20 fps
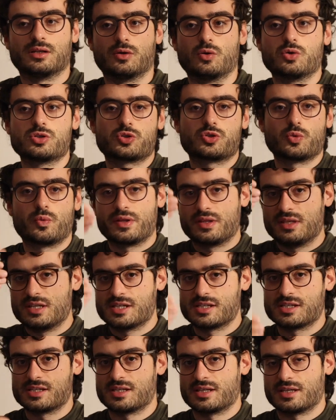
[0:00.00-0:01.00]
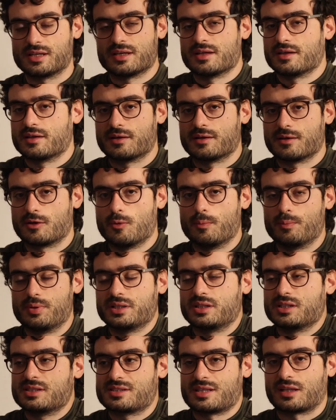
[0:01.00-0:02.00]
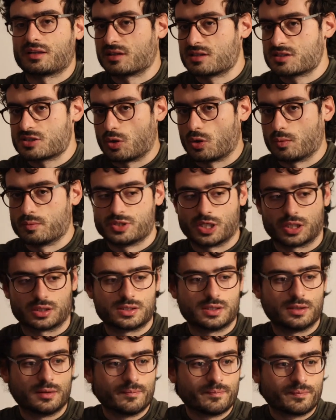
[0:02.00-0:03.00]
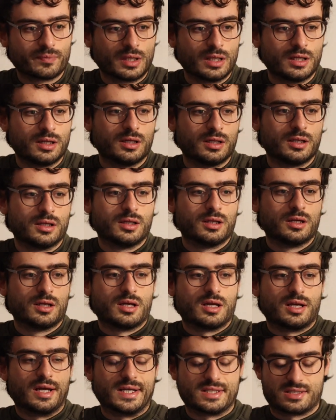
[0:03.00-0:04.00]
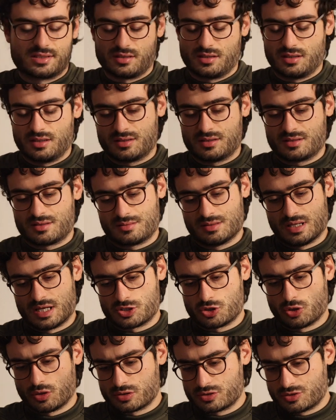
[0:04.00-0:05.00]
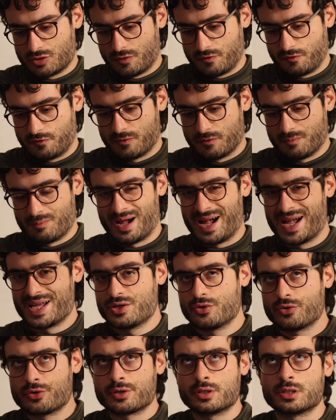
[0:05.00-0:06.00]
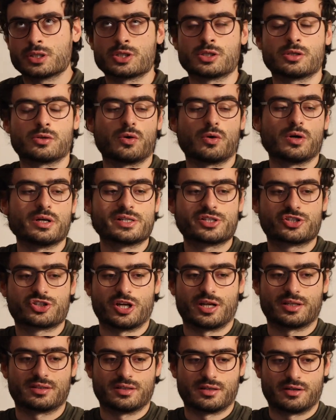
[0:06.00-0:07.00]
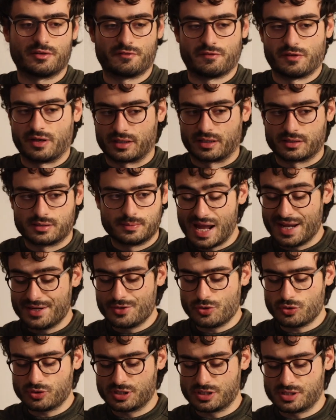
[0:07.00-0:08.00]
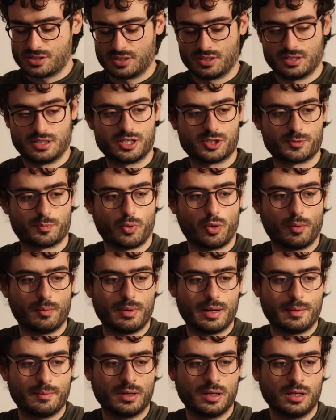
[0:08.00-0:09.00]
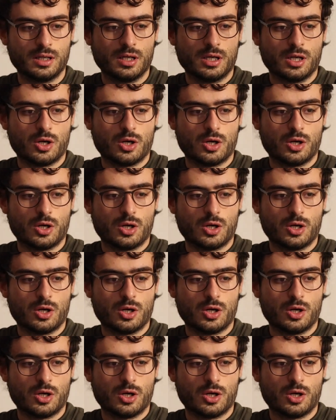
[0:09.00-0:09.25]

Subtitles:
also with the completely static subject. It's a sort of minor rolling shutter effect. I noticed this problem